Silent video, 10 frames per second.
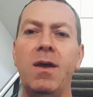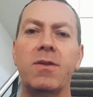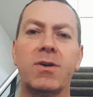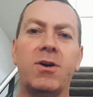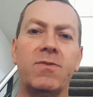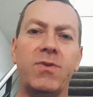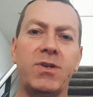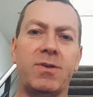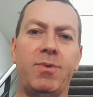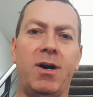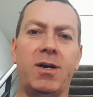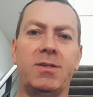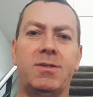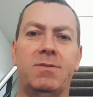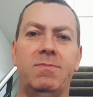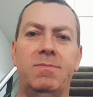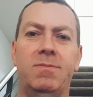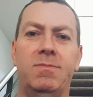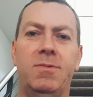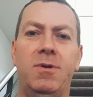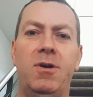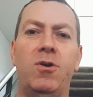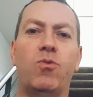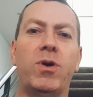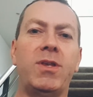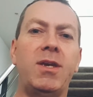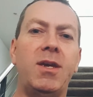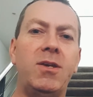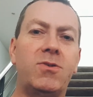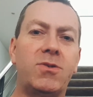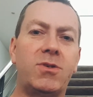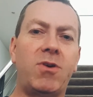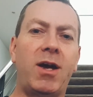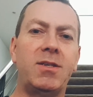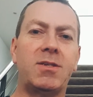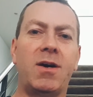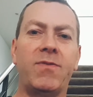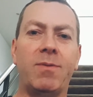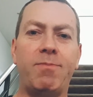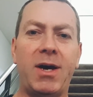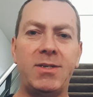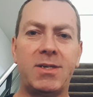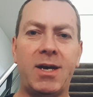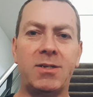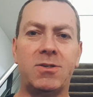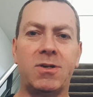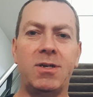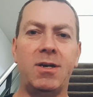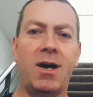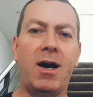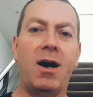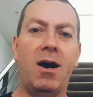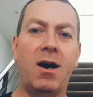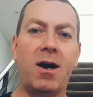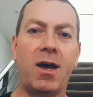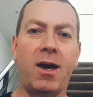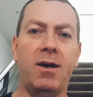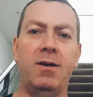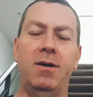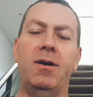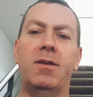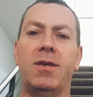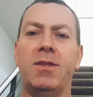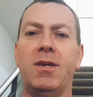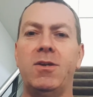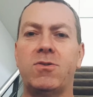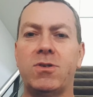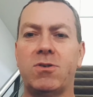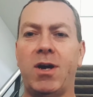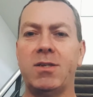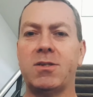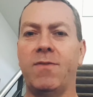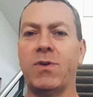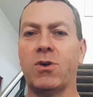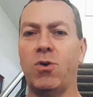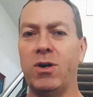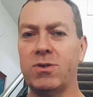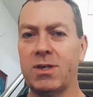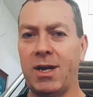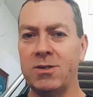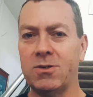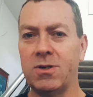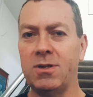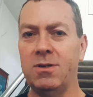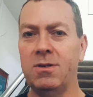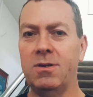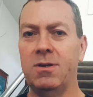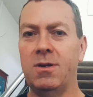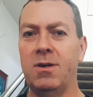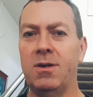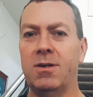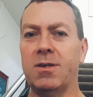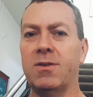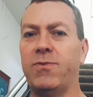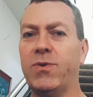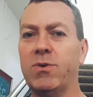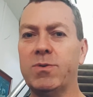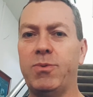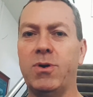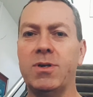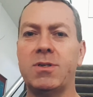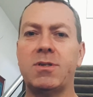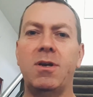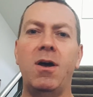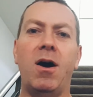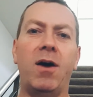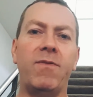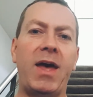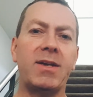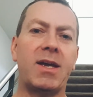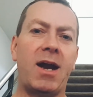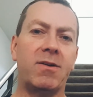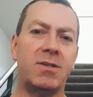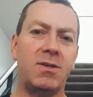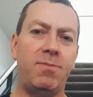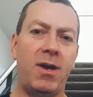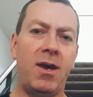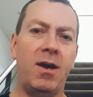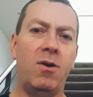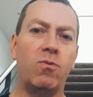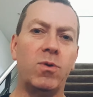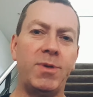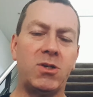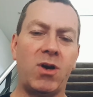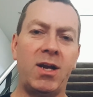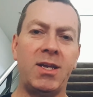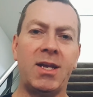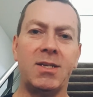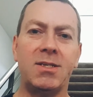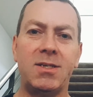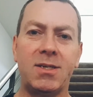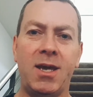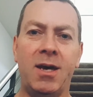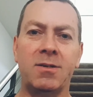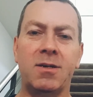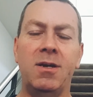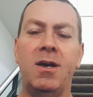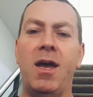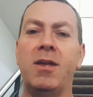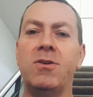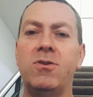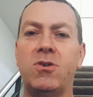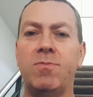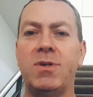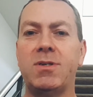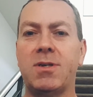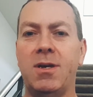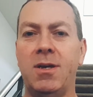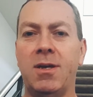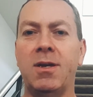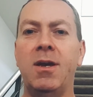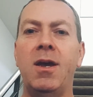The converse applies. When the interest rates of the base country are higher than the interest rates of the quote country, then the forward points of that currency pair will be trading at a discount, and you should be seeing